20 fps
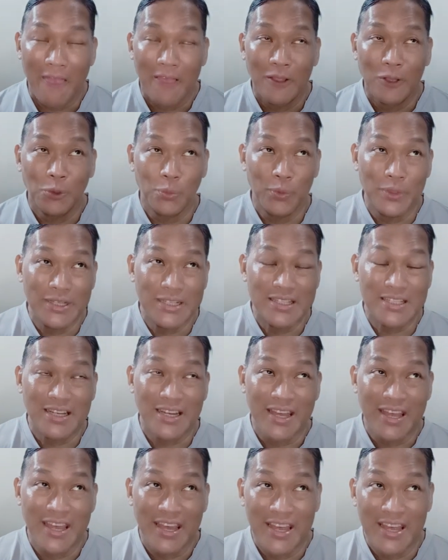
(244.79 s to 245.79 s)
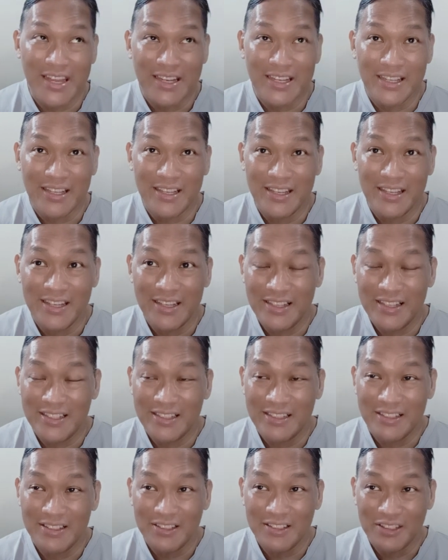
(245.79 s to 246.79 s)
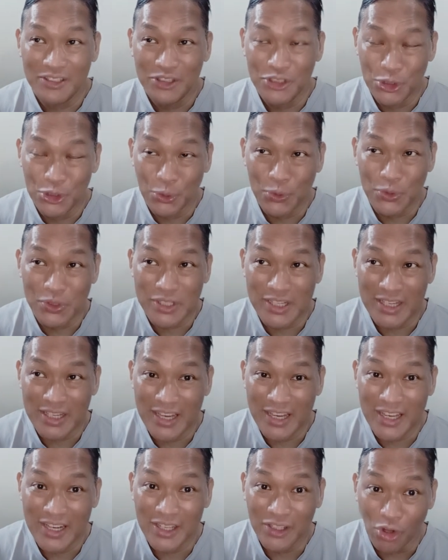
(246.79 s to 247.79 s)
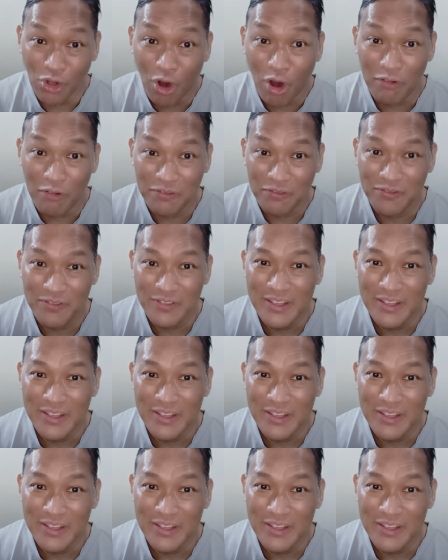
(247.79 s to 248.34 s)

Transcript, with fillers: Louisa and Josie hit it off.